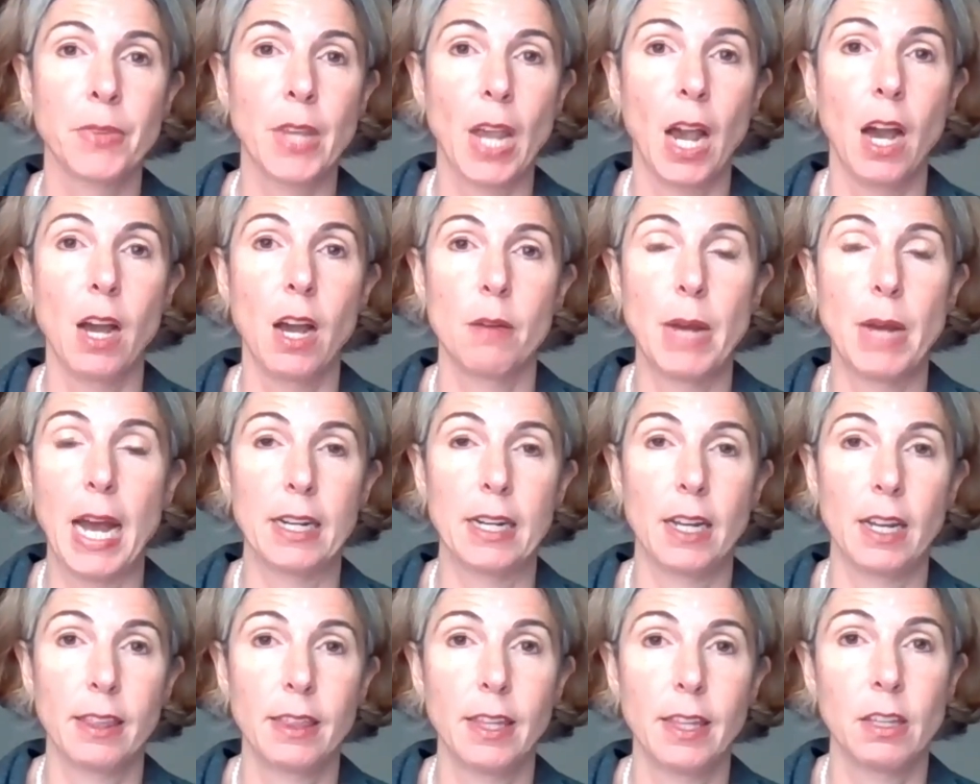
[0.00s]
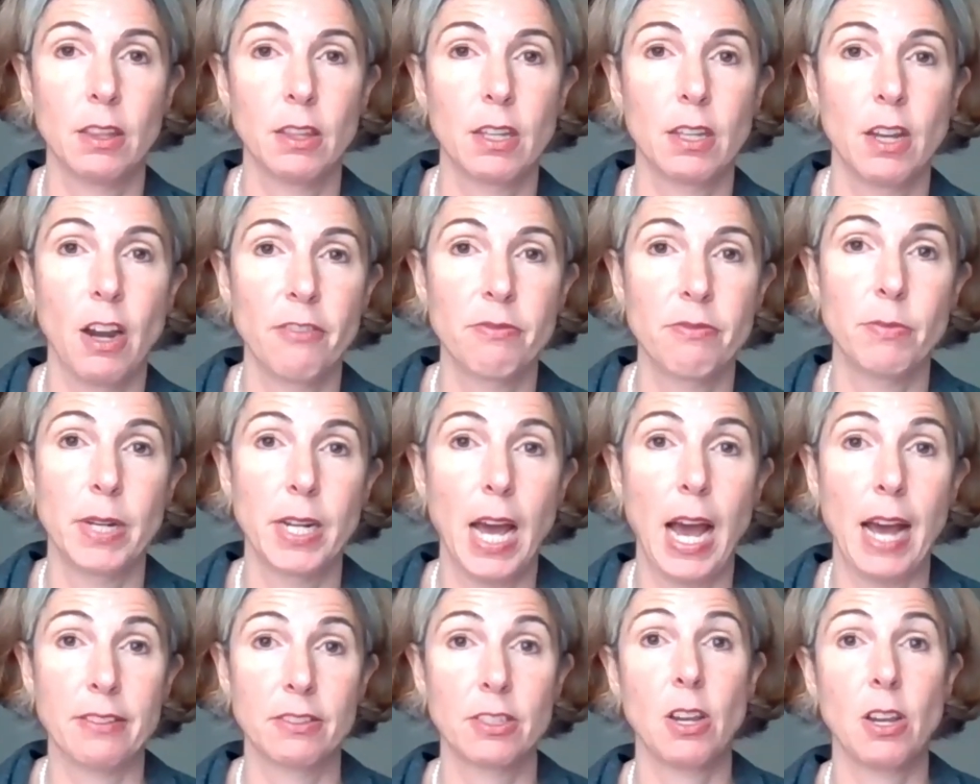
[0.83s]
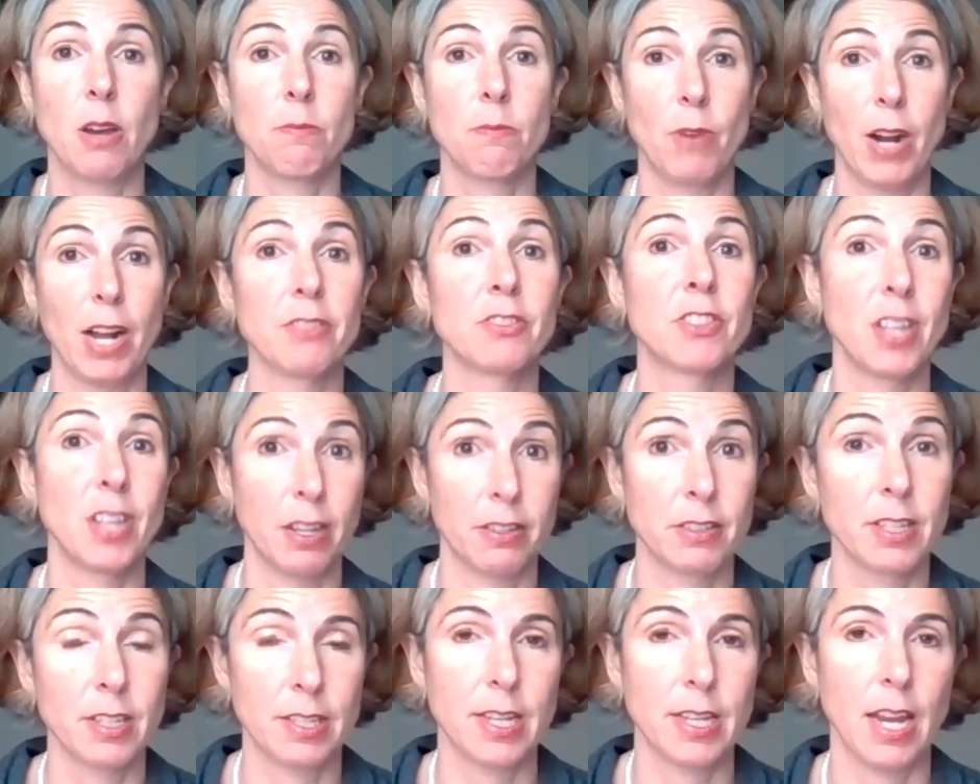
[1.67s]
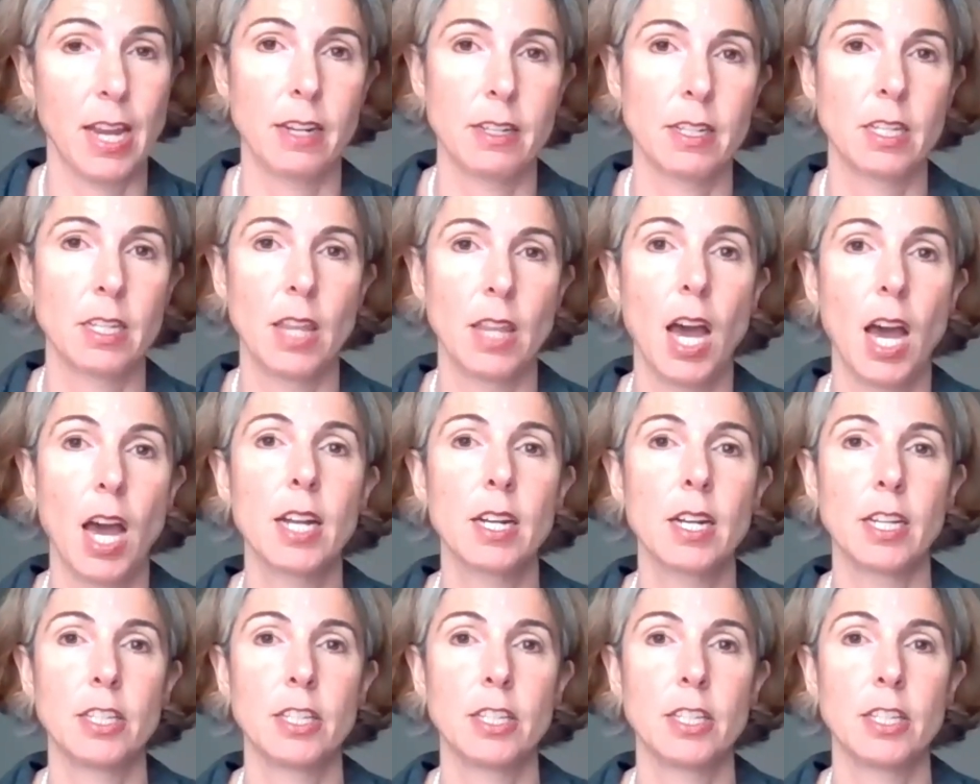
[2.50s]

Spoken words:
And I think the government has come around to understanding that.